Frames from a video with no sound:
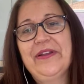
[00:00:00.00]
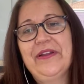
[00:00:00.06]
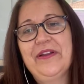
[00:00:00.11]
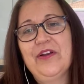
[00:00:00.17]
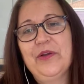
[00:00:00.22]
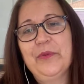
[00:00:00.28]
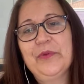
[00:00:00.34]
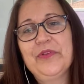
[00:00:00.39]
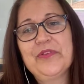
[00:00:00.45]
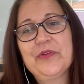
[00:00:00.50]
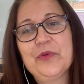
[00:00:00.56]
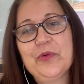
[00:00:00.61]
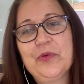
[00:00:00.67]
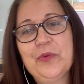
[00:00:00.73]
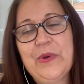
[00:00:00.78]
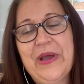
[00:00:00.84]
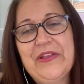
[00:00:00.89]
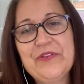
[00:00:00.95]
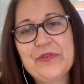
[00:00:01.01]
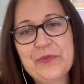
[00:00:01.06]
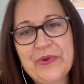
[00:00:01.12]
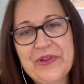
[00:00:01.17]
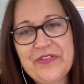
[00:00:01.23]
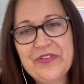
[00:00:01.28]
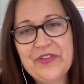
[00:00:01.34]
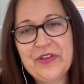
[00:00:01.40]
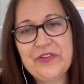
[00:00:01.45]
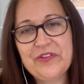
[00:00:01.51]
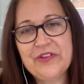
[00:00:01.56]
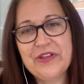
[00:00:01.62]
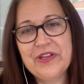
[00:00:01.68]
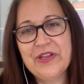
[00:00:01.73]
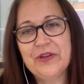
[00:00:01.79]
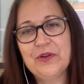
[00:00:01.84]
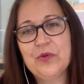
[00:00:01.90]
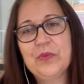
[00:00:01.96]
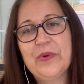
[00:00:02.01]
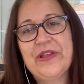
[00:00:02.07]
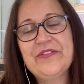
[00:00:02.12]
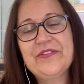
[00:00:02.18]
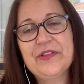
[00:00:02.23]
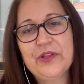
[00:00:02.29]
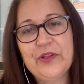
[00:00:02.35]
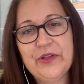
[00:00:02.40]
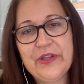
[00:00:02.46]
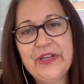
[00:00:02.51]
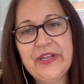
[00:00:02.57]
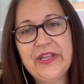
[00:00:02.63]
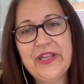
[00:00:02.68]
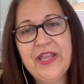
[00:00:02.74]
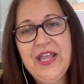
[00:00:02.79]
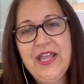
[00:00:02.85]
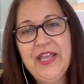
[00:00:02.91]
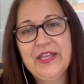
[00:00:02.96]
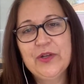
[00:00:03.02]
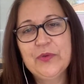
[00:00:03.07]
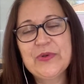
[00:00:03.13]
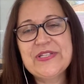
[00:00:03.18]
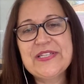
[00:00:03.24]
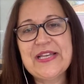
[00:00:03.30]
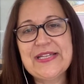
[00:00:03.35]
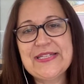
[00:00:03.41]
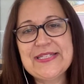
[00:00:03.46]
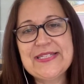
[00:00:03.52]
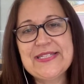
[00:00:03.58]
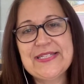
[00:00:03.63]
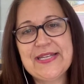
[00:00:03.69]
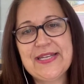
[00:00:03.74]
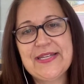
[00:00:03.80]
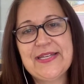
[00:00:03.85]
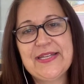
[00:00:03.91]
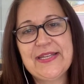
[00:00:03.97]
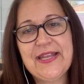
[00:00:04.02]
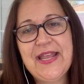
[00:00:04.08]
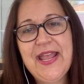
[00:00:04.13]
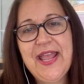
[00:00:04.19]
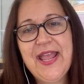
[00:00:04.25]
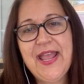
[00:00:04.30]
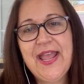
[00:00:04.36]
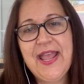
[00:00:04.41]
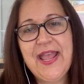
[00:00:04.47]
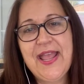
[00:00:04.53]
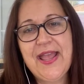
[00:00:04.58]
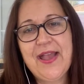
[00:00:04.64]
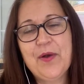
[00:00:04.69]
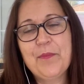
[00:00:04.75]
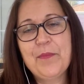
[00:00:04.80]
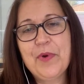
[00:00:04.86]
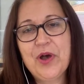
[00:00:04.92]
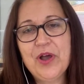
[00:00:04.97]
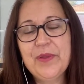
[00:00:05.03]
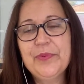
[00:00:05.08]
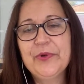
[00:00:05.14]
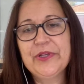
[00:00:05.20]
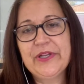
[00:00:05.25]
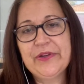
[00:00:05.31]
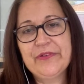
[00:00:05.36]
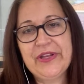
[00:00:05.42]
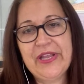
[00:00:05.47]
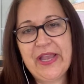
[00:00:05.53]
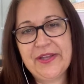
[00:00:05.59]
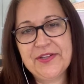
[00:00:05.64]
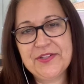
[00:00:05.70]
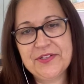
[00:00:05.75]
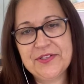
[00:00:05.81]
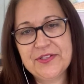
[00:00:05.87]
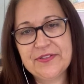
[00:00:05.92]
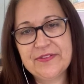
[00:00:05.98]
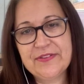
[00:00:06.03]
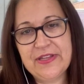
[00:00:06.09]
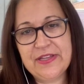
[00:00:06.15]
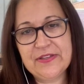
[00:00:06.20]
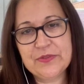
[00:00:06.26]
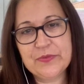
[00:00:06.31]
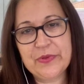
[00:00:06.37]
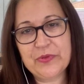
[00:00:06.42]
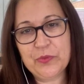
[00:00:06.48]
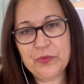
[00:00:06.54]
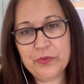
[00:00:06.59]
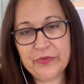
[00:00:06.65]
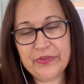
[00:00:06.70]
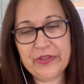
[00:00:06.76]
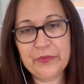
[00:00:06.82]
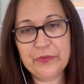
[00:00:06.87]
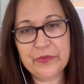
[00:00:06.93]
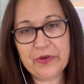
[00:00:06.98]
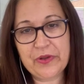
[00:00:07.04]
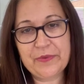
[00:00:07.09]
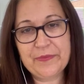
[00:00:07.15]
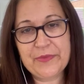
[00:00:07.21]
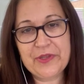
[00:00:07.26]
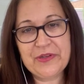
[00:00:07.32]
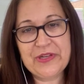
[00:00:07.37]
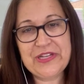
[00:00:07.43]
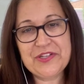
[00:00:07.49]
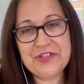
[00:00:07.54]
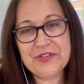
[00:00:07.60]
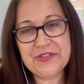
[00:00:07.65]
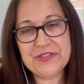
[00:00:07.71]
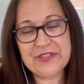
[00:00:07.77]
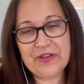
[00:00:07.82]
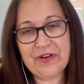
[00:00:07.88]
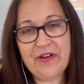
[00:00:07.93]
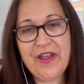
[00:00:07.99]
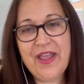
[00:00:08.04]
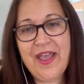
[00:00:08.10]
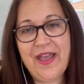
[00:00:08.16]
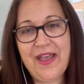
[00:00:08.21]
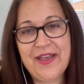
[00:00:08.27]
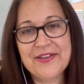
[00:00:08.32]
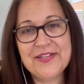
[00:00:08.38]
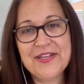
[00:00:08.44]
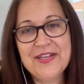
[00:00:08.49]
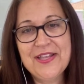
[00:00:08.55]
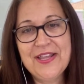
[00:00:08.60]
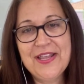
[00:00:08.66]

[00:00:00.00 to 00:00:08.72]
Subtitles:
and I was always researching and always learning and always understanding how my body reacted to things with all the autoimmune issues that I had.